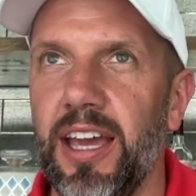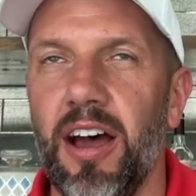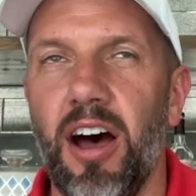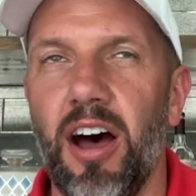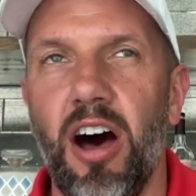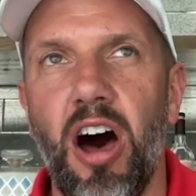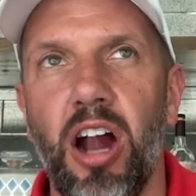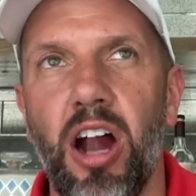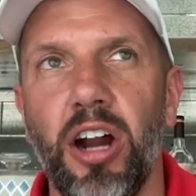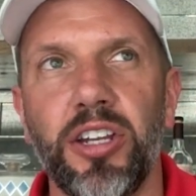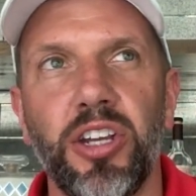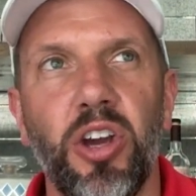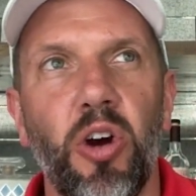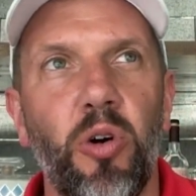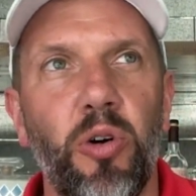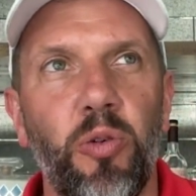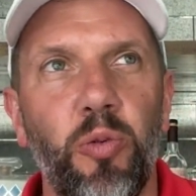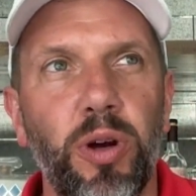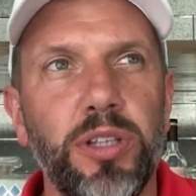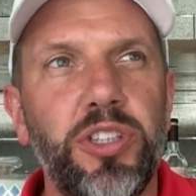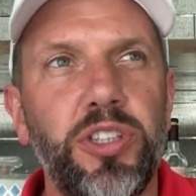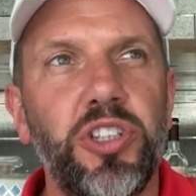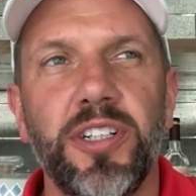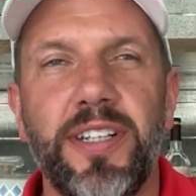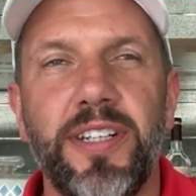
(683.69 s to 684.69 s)
ongoing,
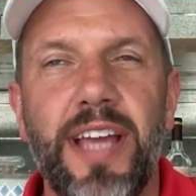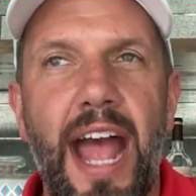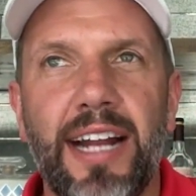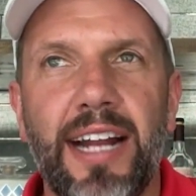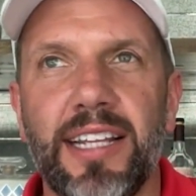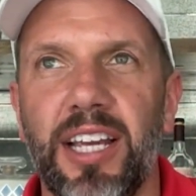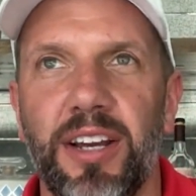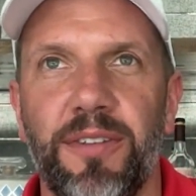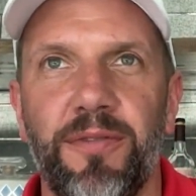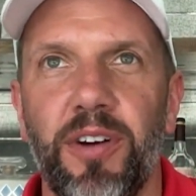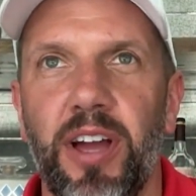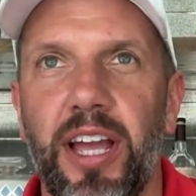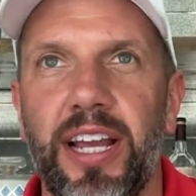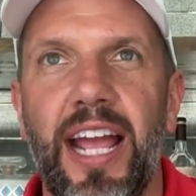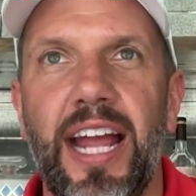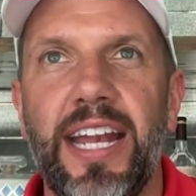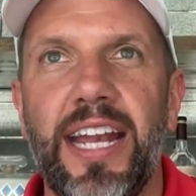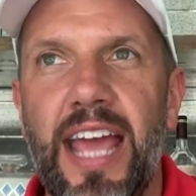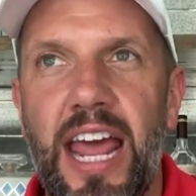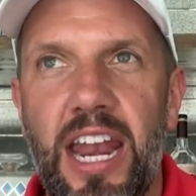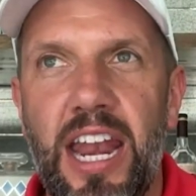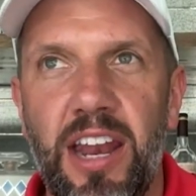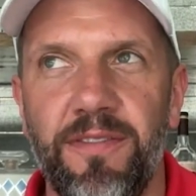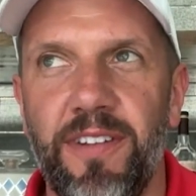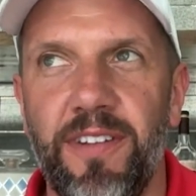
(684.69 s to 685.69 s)
what's your tactic for like
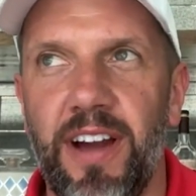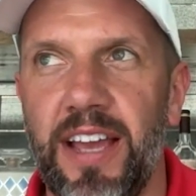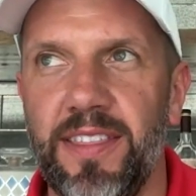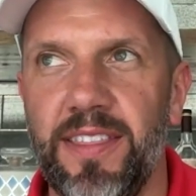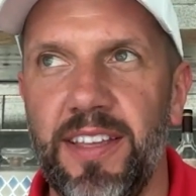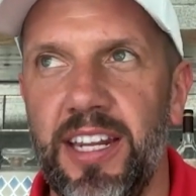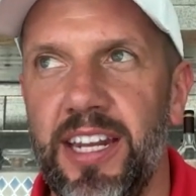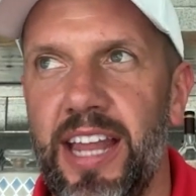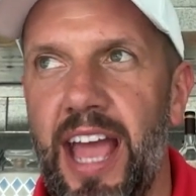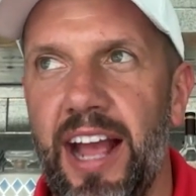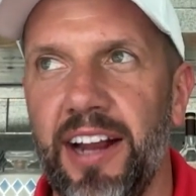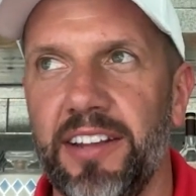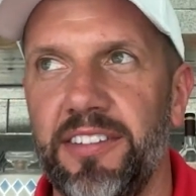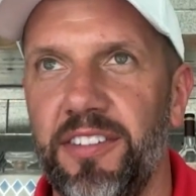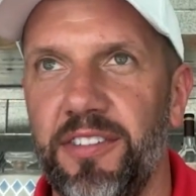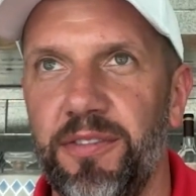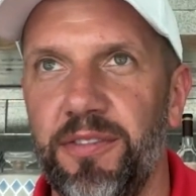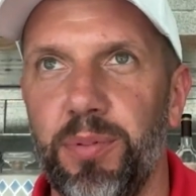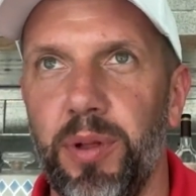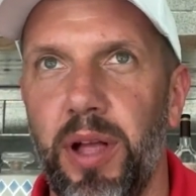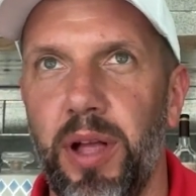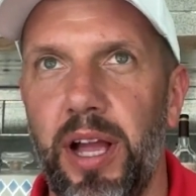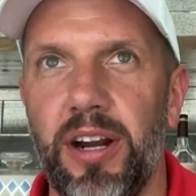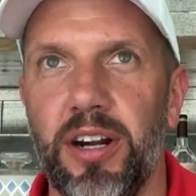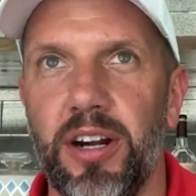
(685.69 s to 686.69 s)
identifying the inactive
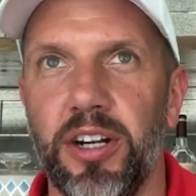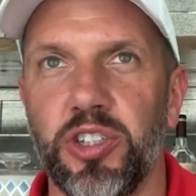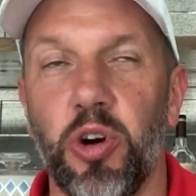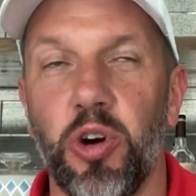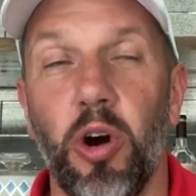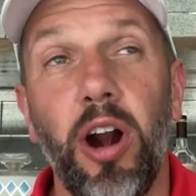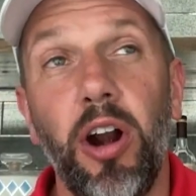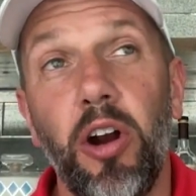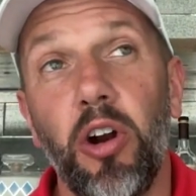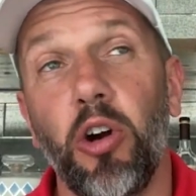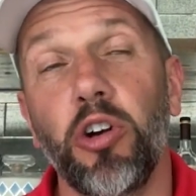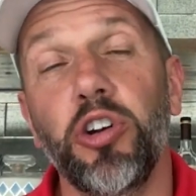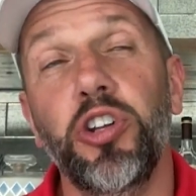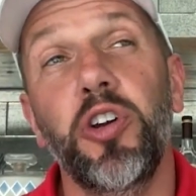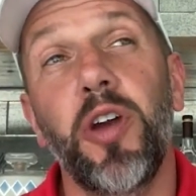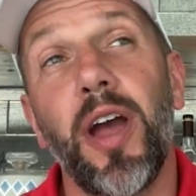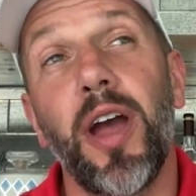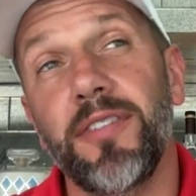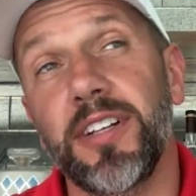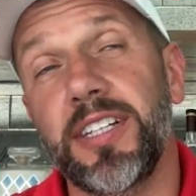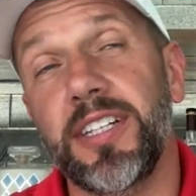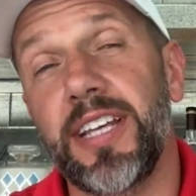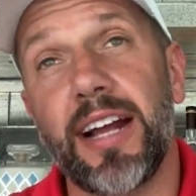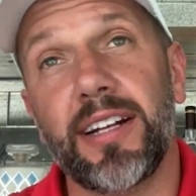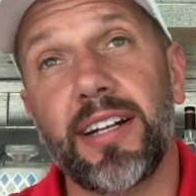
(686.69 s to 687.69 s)
players, or do you have
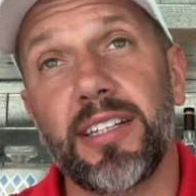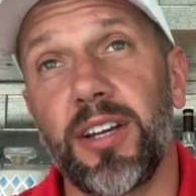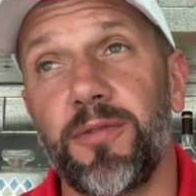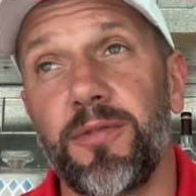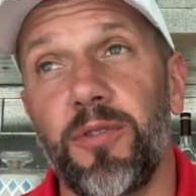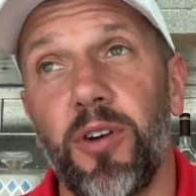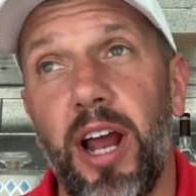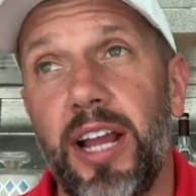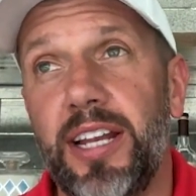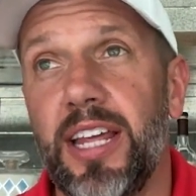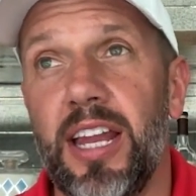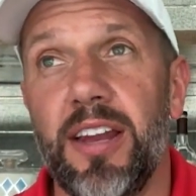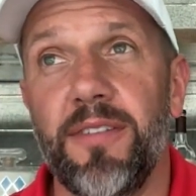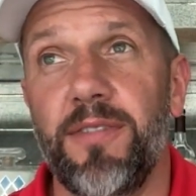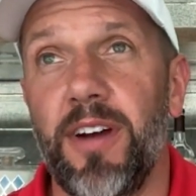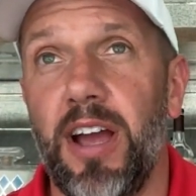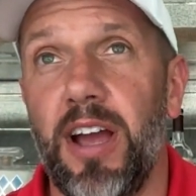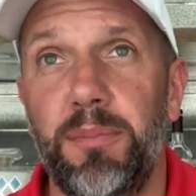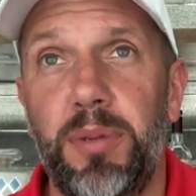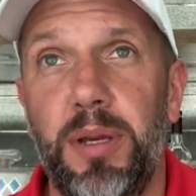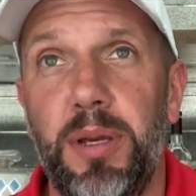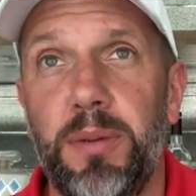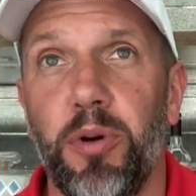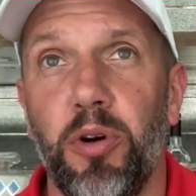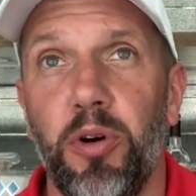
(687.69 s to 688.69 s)
a tactic for identifying
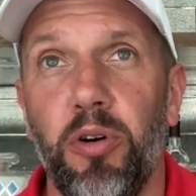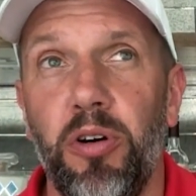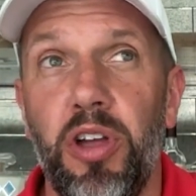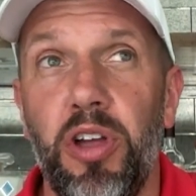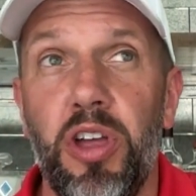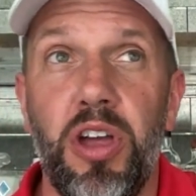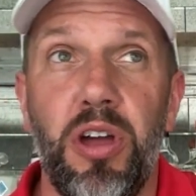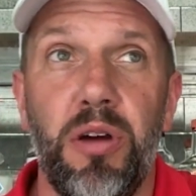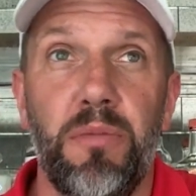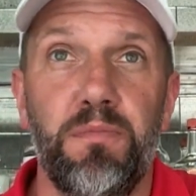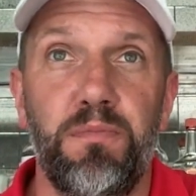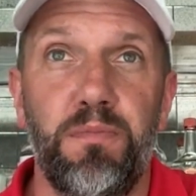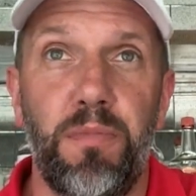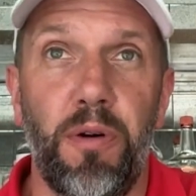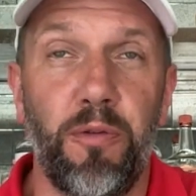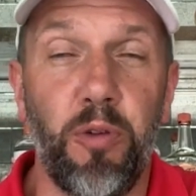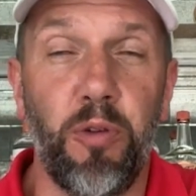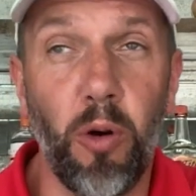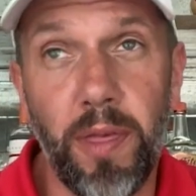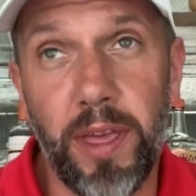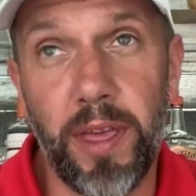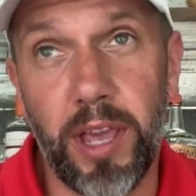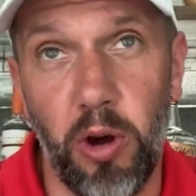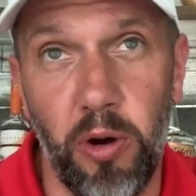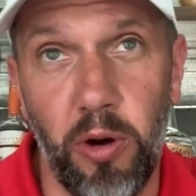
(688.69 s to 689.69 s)
people before
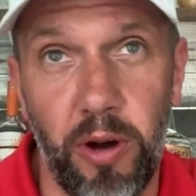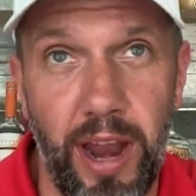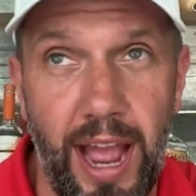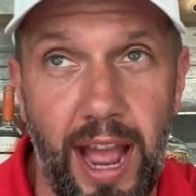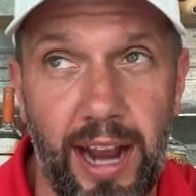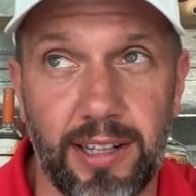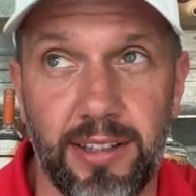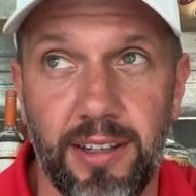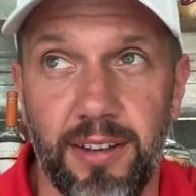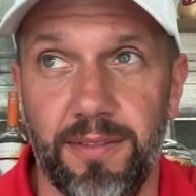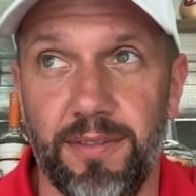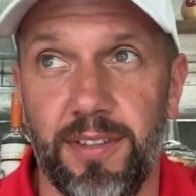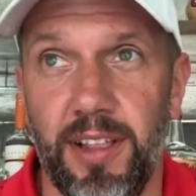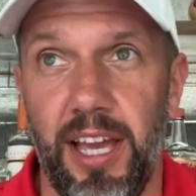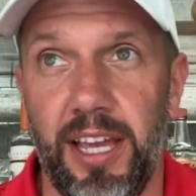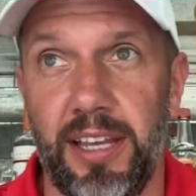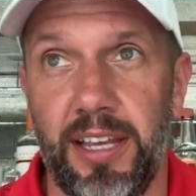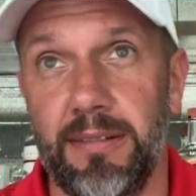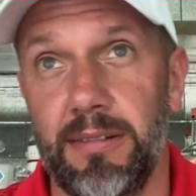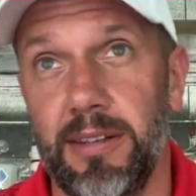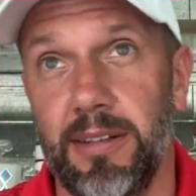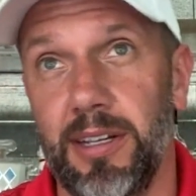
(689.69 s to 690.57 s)
they go inactive? Like,